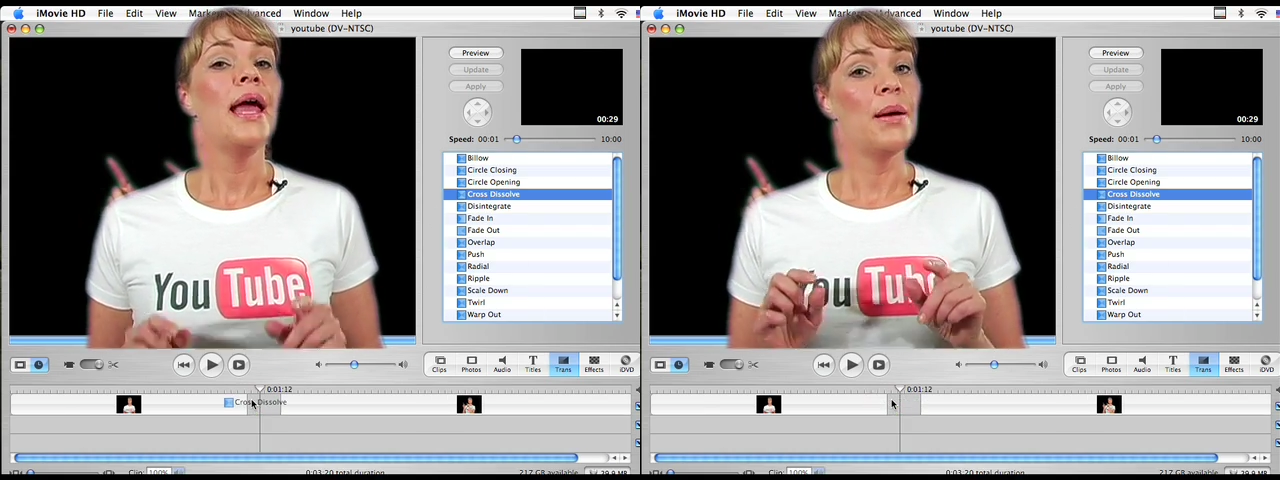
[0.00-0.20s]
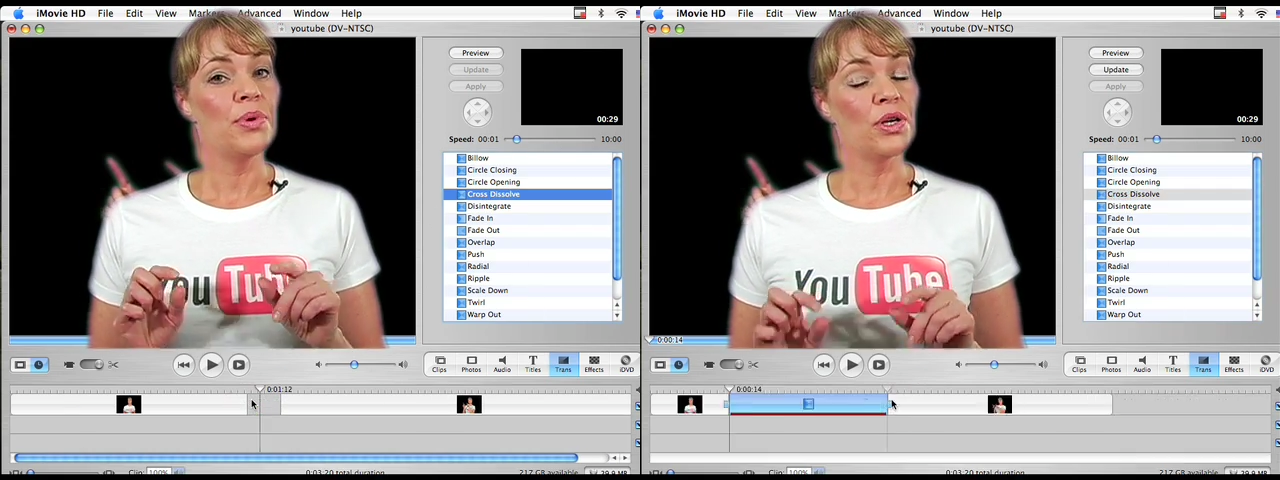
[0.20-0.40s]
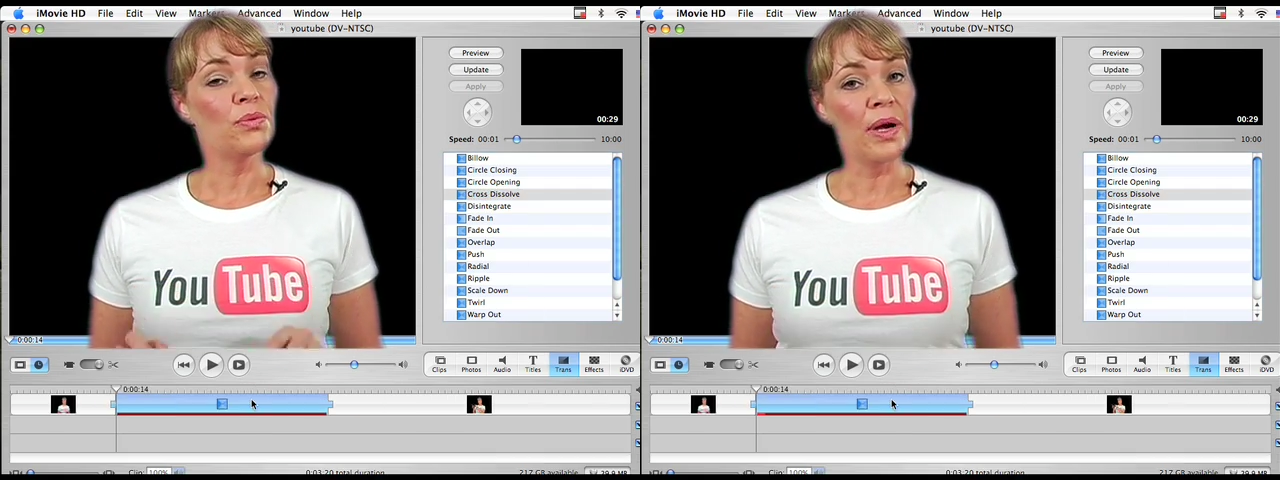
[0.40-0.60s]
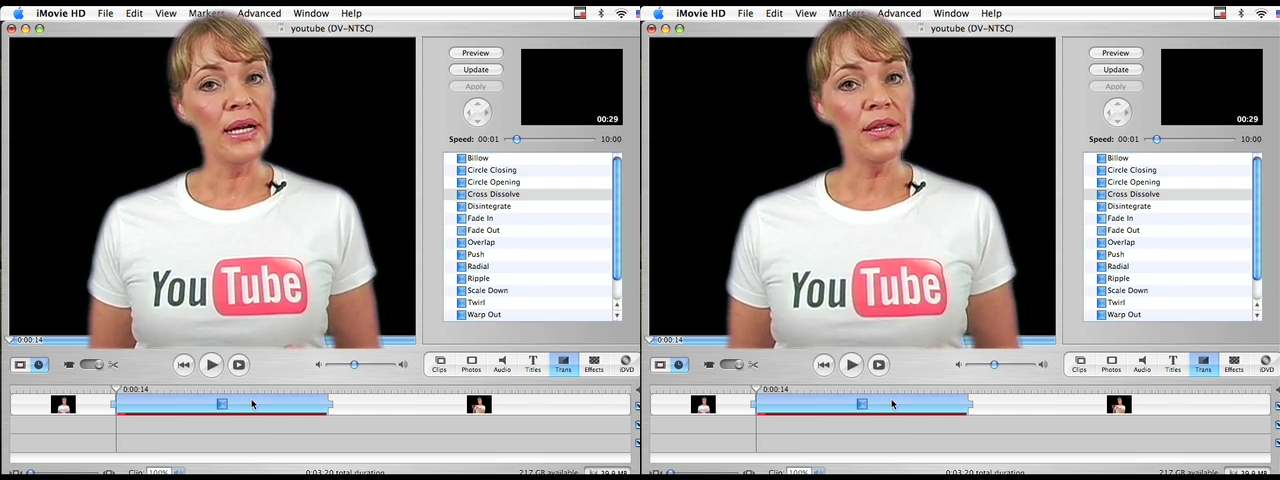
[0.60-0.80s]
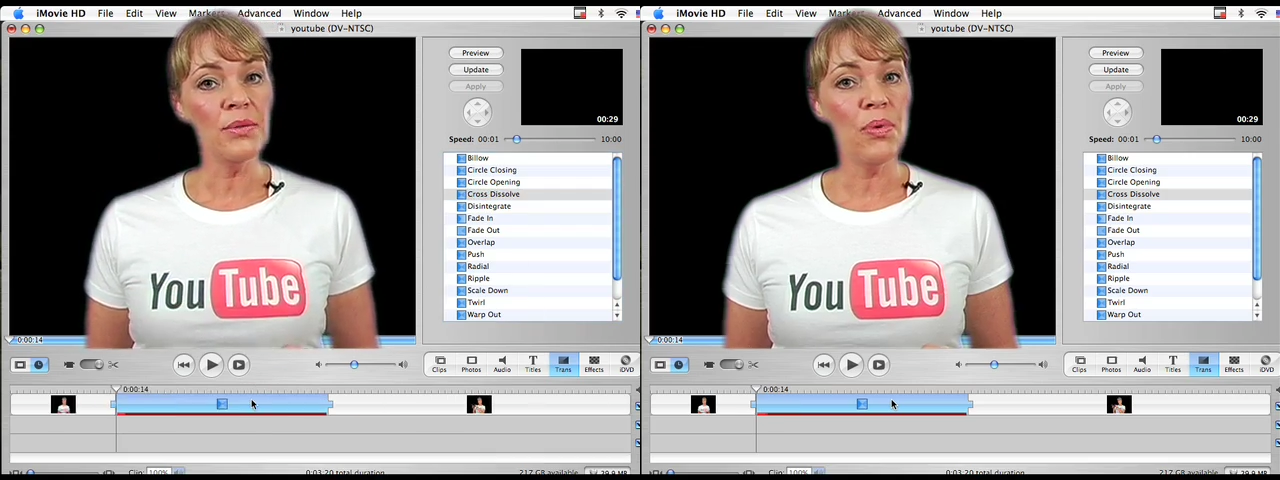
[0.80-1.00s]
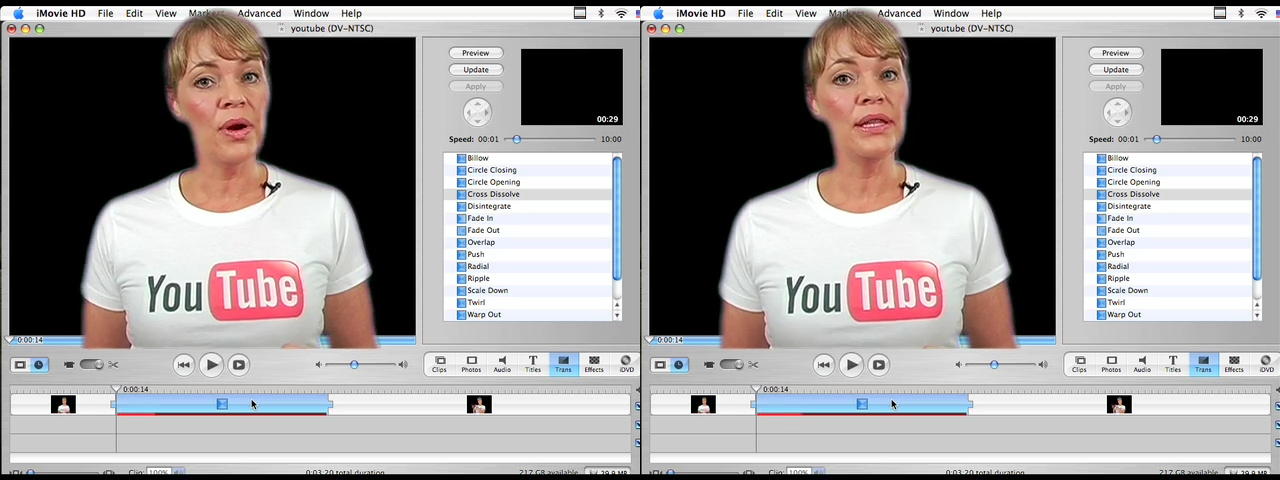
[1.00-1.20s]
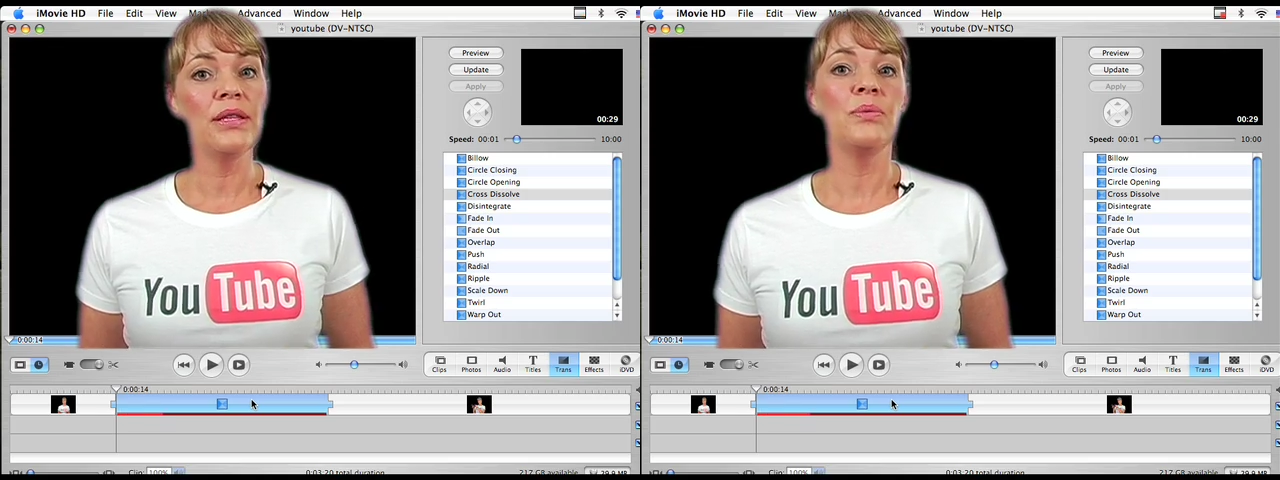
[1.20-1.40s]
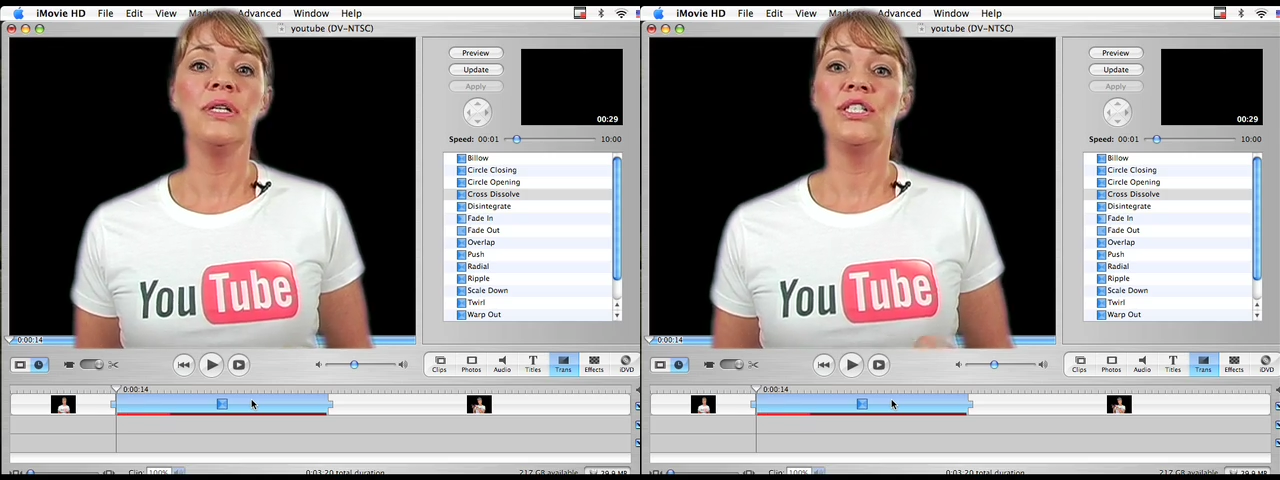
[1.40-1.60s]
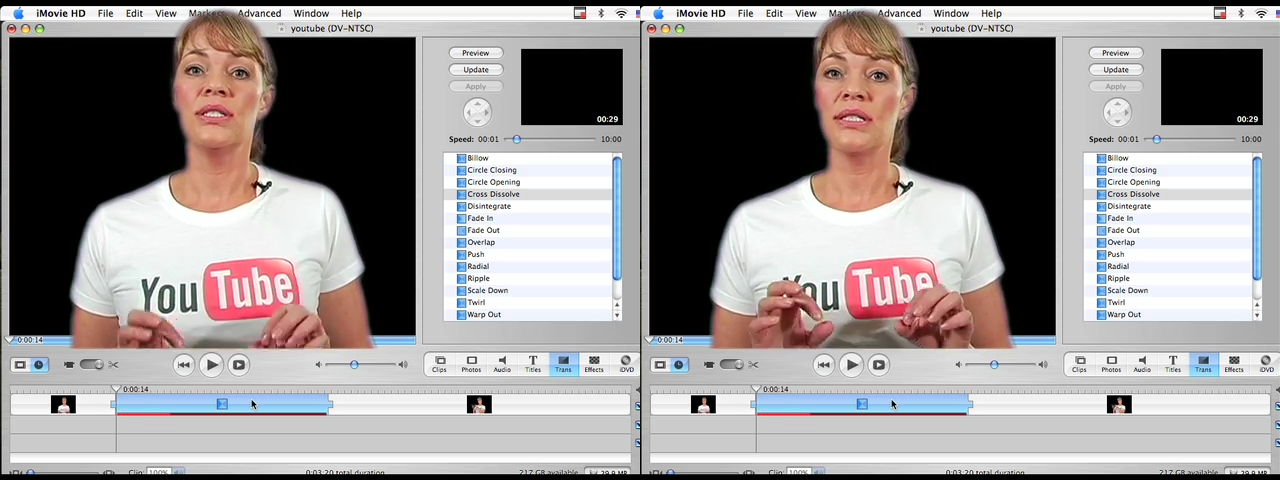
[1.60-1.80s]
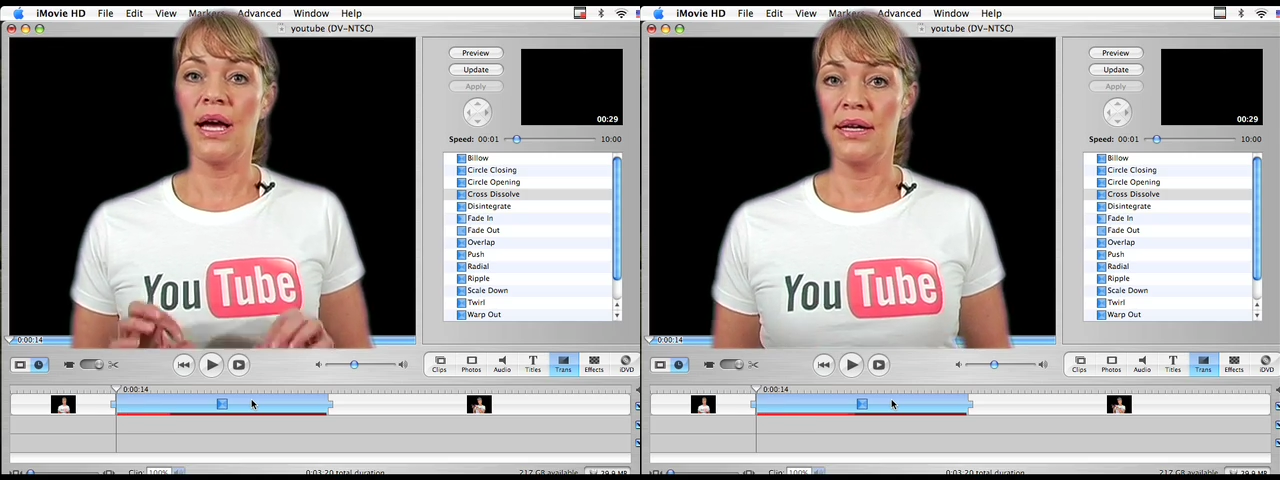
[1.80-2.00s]
and put it right on the point that we
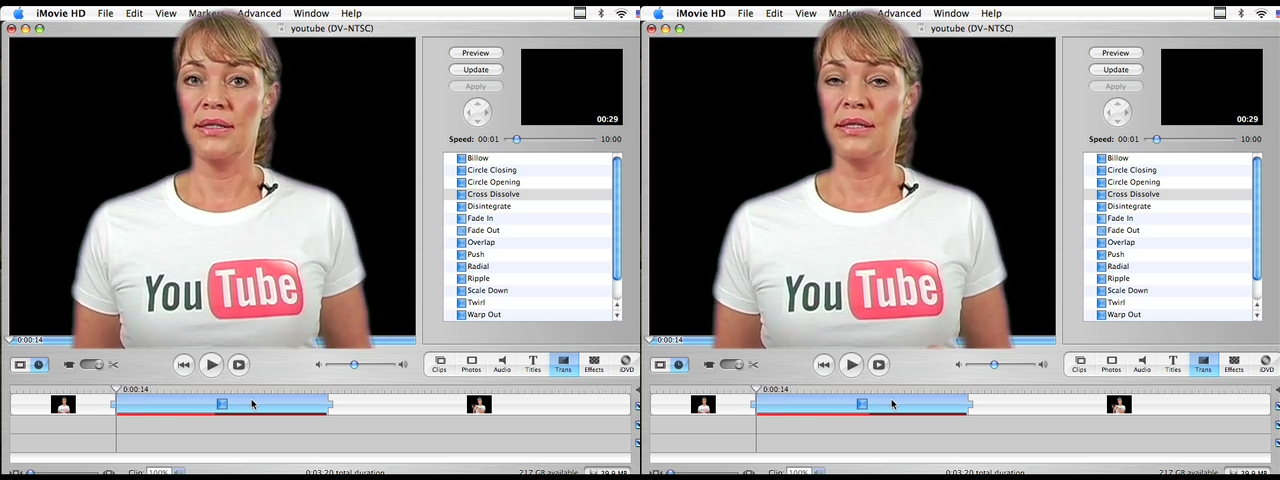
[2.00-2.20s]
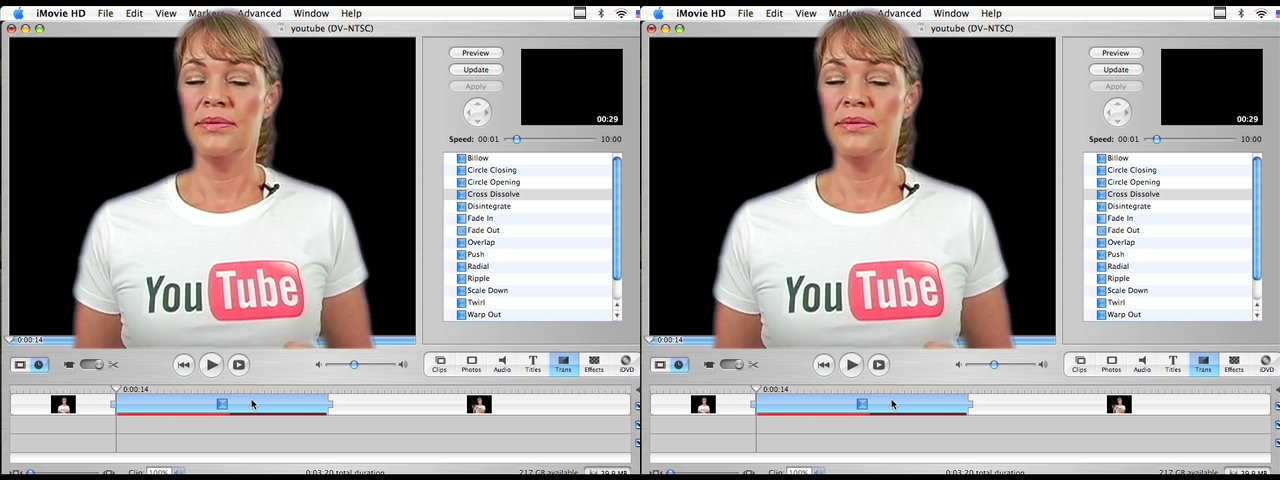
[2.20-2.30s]
just cut.